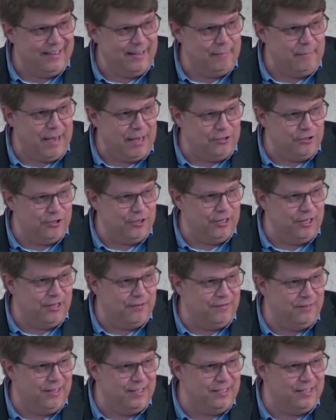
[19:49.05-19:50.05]
Imagine
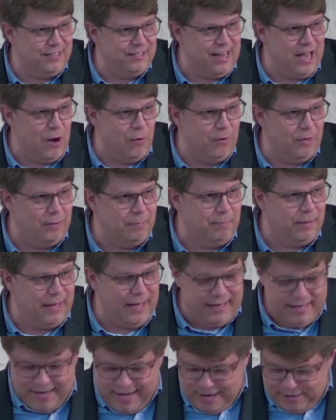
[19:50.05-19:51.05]
if this is how it
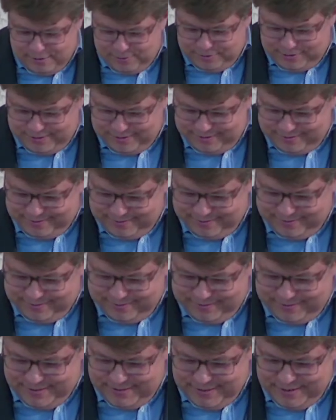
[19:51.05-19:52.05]
played out.
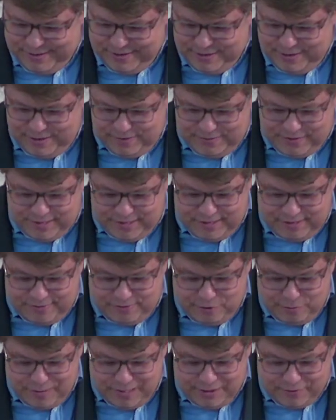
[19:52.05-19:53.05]
When the
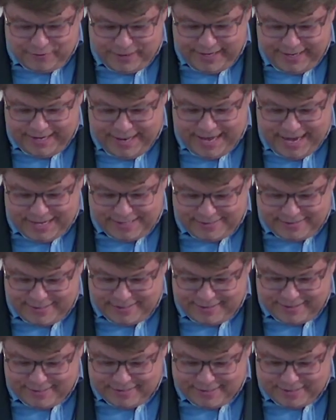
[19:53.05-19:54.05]
woman realized
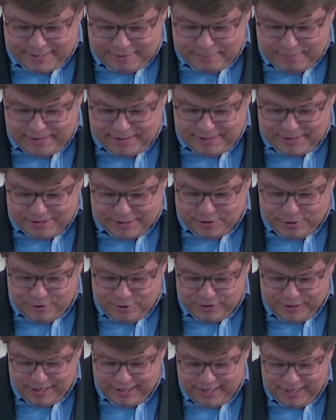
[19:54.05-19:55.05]
that the serpent is
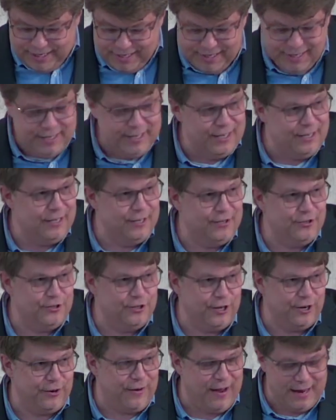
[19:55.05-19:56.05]
talking,
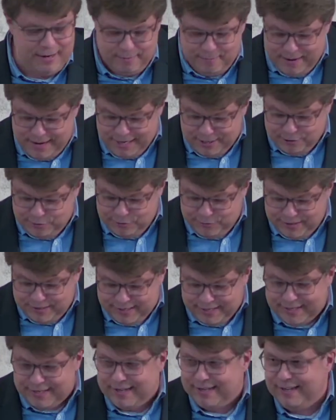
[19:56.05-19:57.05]
she ran back to
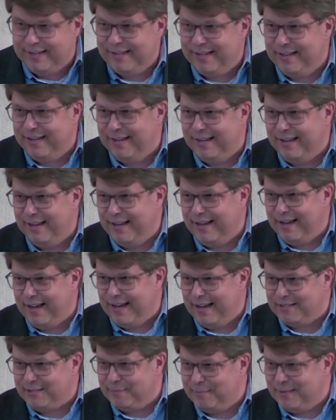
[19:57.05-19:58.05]
her
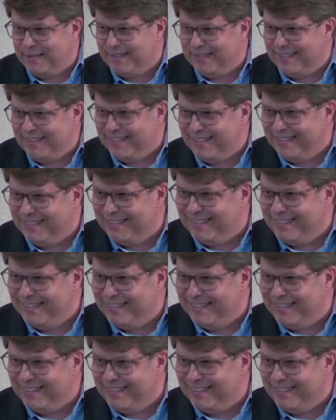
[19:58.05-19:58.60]
husband.